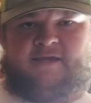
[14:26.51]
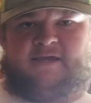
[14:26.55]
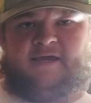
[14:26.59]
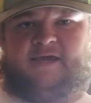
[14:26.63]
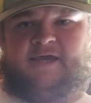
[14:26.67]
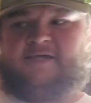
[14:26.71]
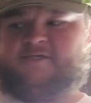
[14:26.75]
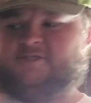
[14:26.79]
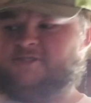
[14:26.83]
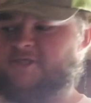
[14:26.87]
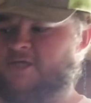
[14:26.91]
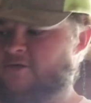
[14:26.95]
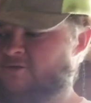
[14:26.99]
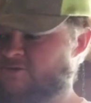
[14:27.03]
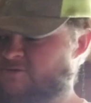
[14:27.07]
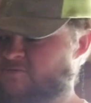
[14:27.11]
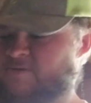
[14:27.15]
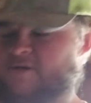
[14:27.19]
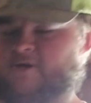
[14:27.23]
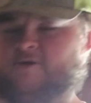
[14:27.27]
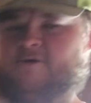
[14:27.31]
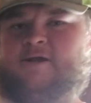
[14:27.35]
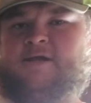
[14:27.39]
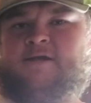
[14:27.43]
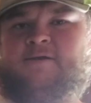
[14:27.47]
He shows
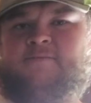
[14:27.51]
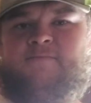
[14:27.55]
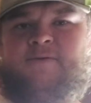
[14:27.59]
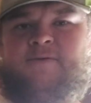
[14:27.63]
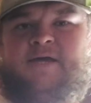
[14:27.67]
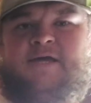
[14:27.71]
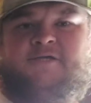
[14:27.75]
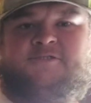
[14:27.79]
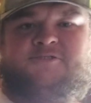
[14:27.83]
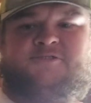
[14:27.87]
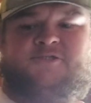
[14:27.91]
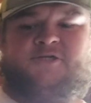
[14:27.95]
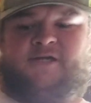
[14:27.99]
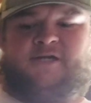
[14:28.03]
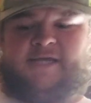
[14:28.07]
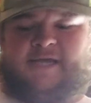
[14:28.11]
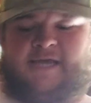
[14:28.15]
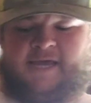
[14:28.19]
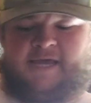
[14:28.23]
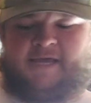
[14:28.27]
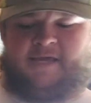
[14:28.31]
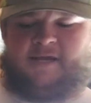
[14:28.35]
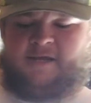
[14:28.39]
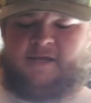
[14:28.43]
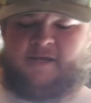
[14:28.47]
me around the pasture. He
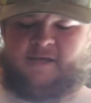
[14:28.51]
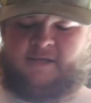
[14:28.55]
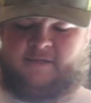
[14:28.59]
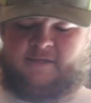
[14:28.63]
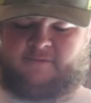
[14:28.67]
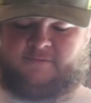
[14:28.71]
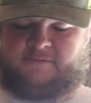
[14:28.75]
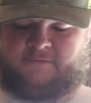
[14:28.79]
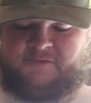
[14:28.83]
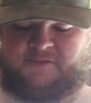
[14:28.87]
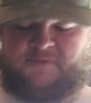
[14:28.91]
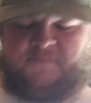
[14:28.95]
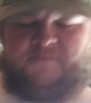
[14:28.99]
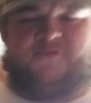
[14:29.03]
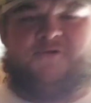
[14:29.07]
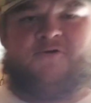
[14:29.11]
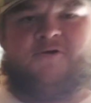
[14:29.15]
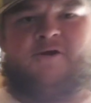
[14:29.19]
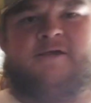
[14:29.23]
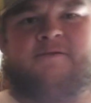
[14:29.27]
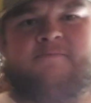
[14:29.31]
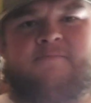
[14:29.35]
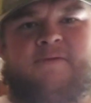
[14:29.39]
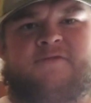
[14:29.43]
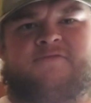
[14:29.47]
had some
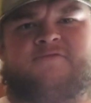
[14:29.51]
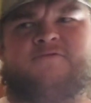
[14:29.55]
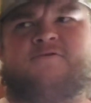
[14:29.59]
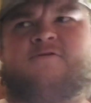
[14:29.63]
3x3